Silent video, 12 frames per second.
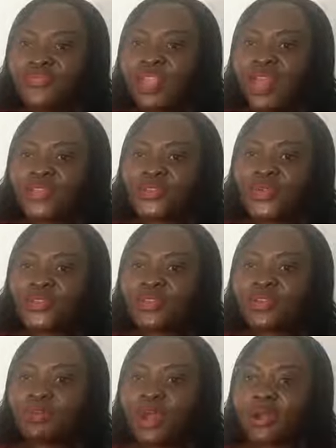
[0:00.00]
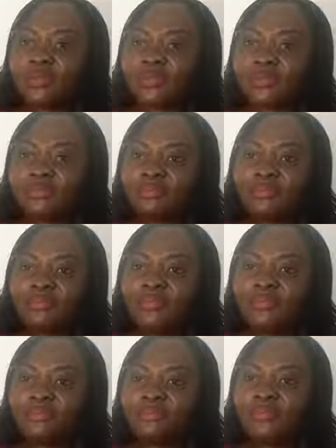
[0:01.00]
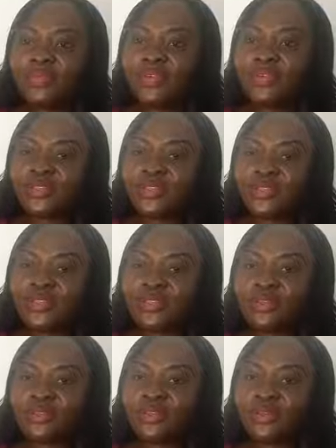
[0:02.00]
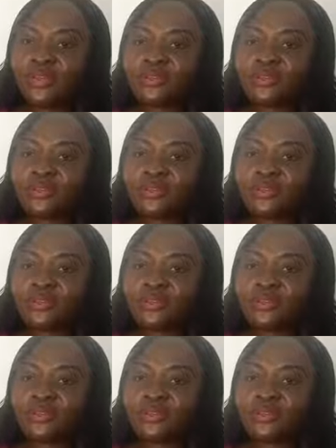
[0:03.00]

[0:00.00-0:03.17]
As we're talking about, you know, social inclusion,